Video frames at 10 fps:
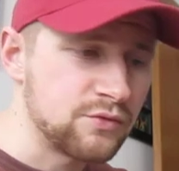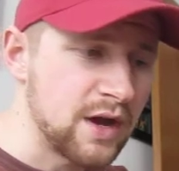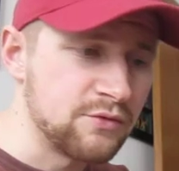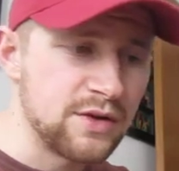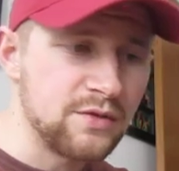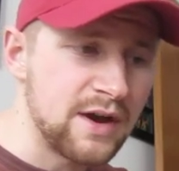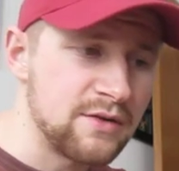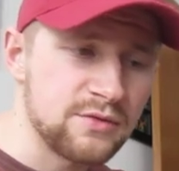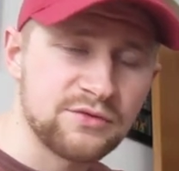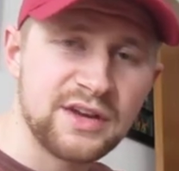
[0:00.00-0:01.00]
I re
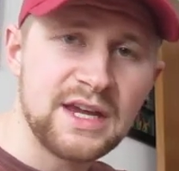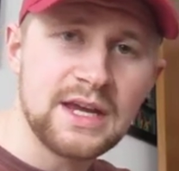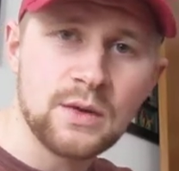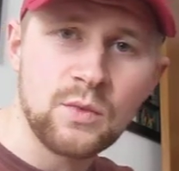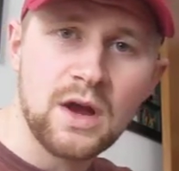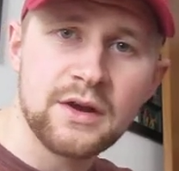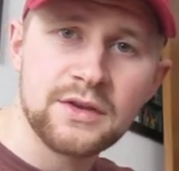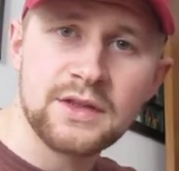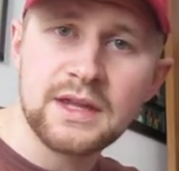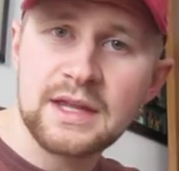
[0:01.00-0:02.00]

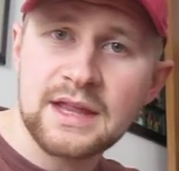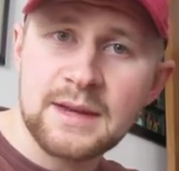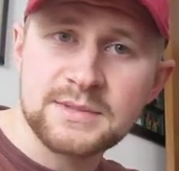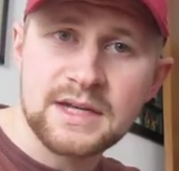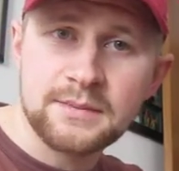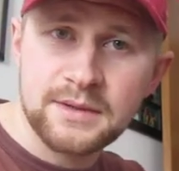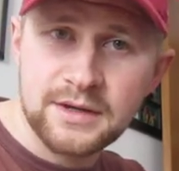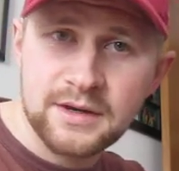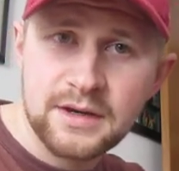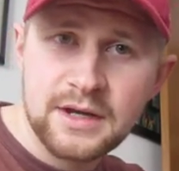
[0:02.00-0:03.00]
rewired the laptop
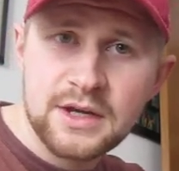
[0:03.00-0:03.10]
here